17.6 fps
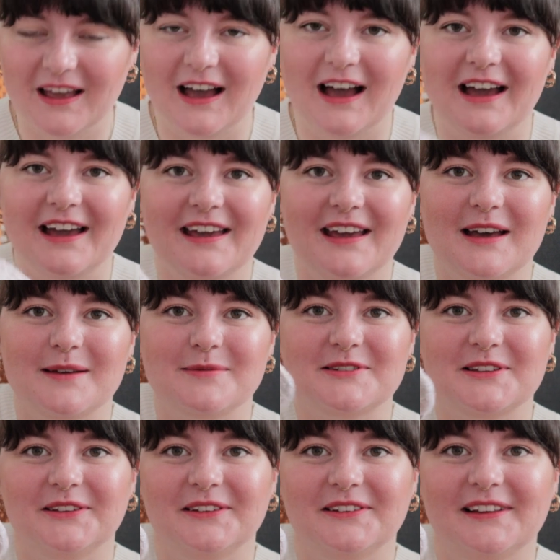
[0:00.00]
I
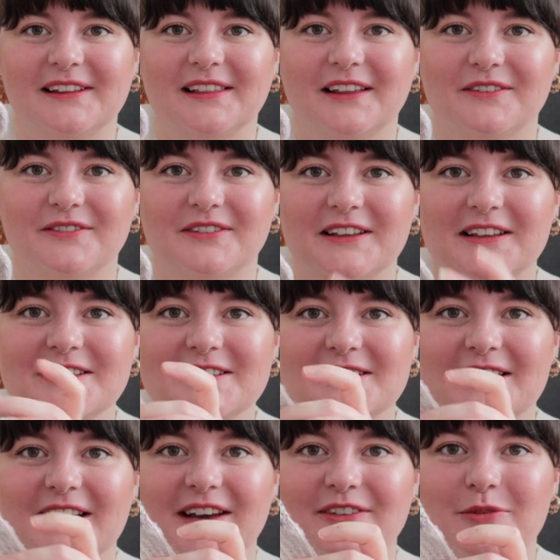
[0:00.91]
absolutely love these.
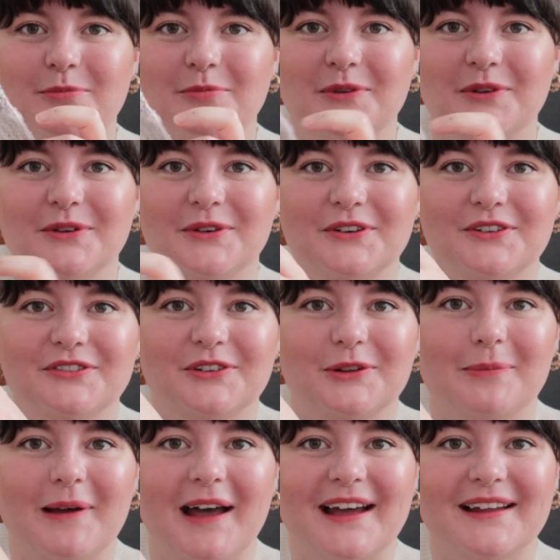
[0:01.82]
They have a
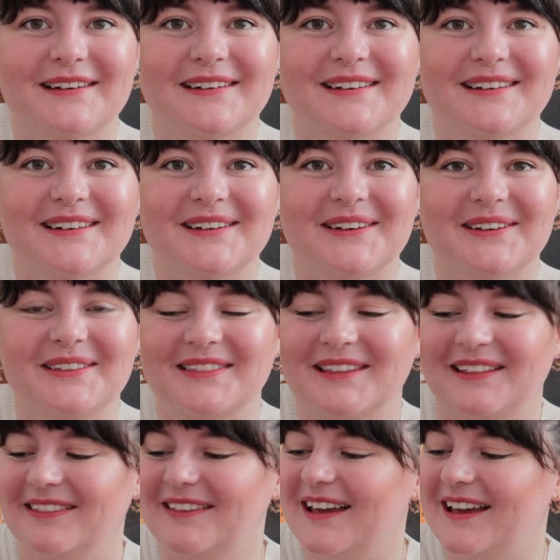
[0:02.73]
beautiful pattern on
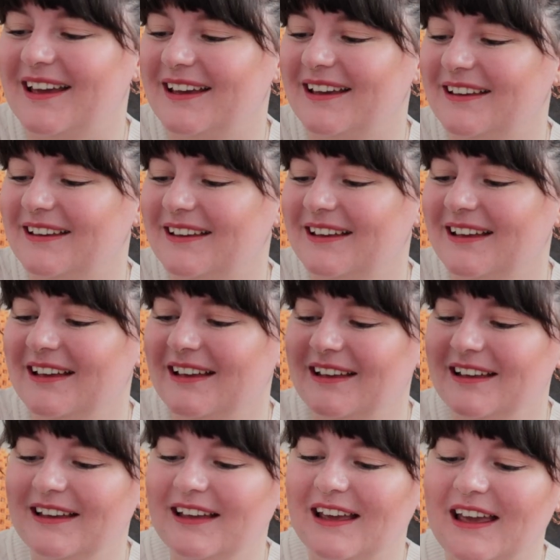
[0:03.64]
the leg
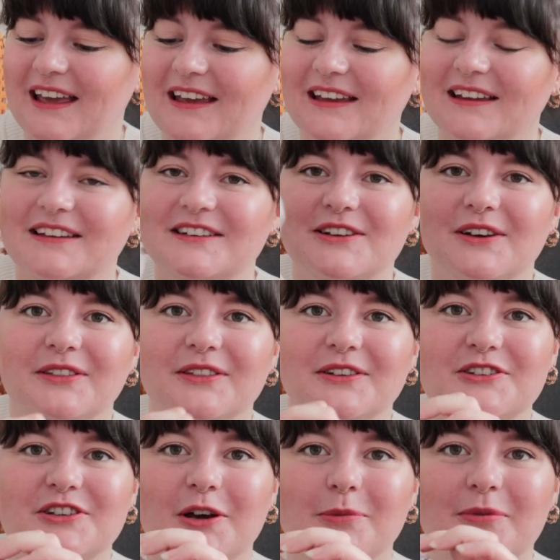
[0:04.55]
and on the
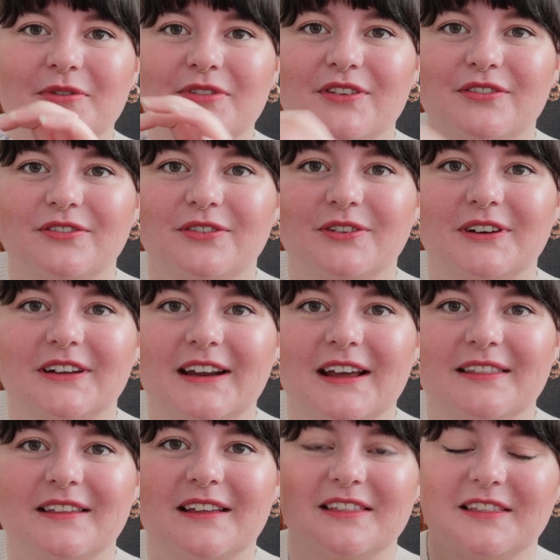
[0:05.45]
top of the foot,
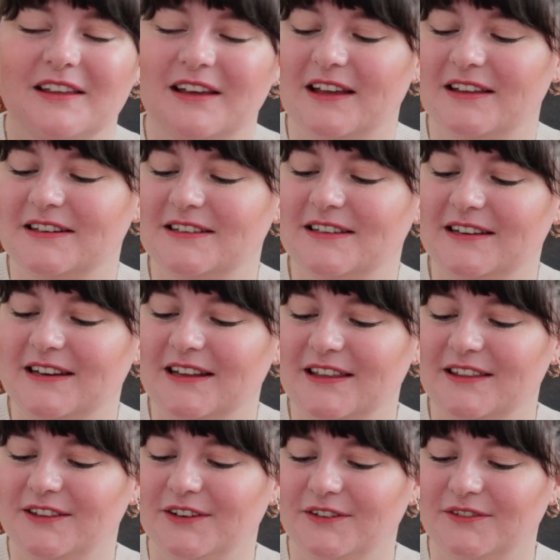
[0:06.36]
and then the
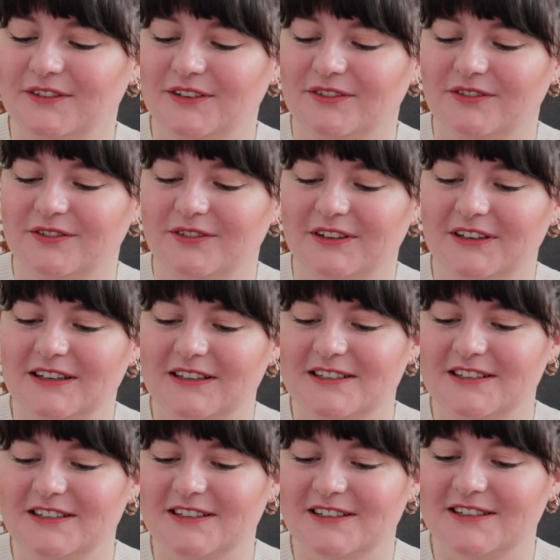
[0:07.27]
underneath of the foot
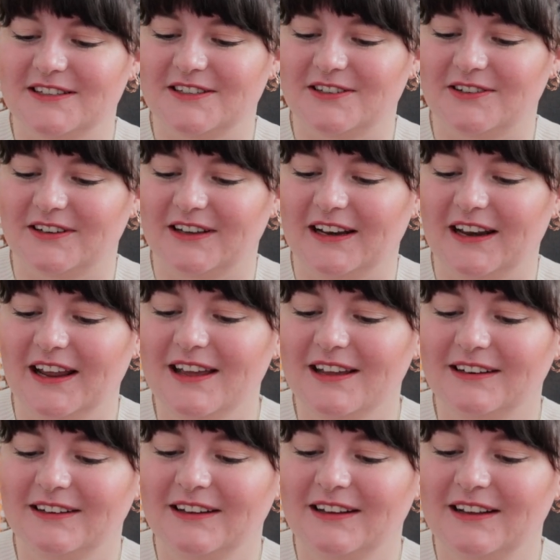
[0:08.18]
is just
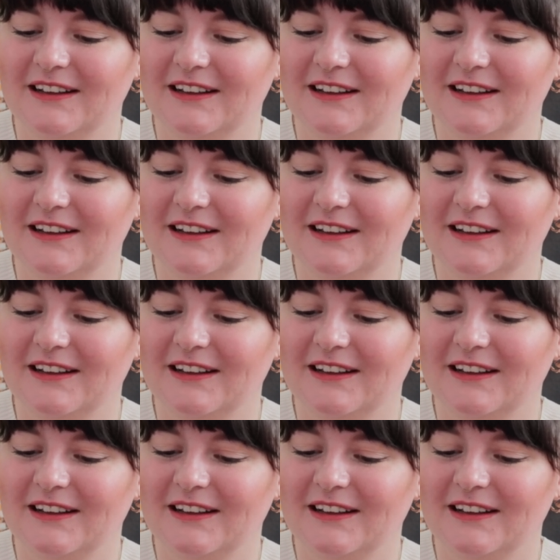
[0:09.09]
stockinette.